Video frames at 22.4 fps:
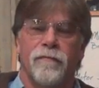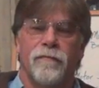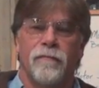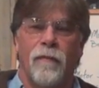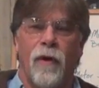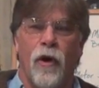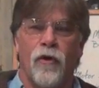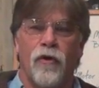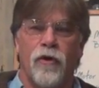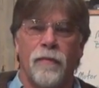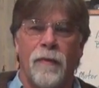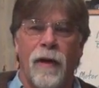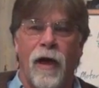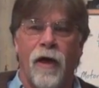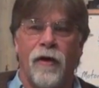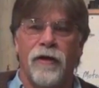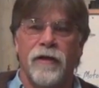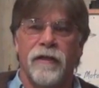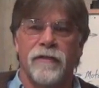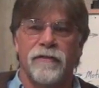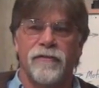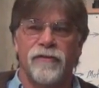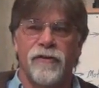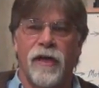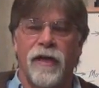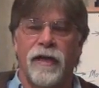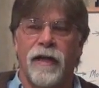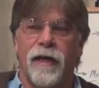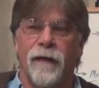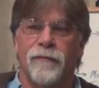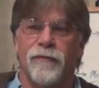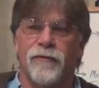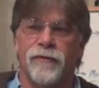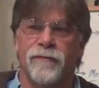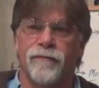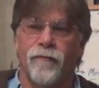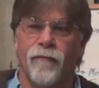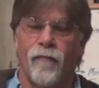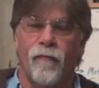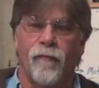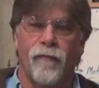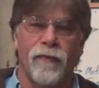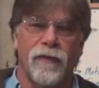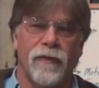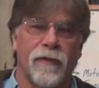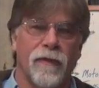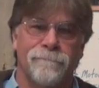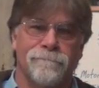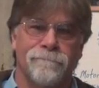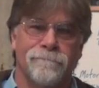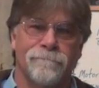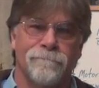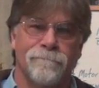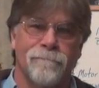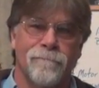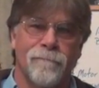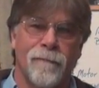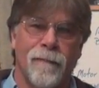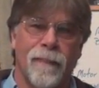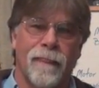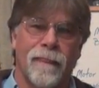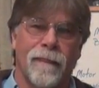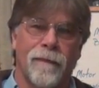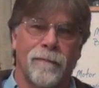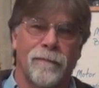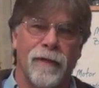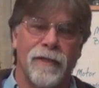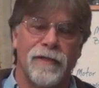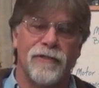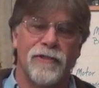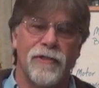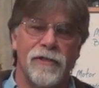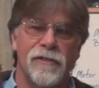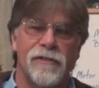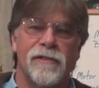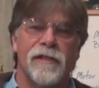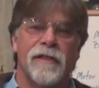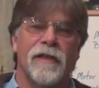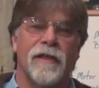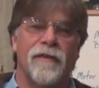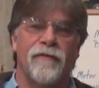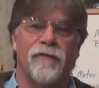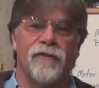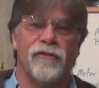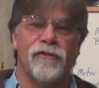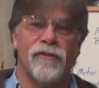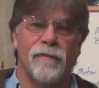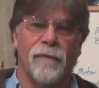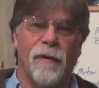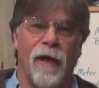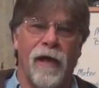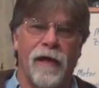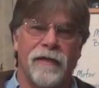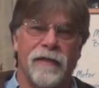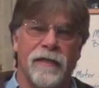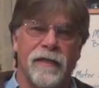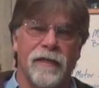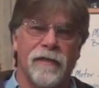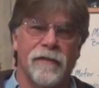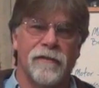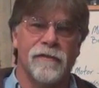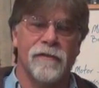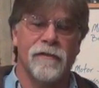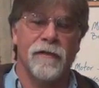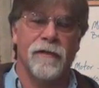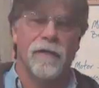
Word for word: motor mounting setups, but just to give you some ideas.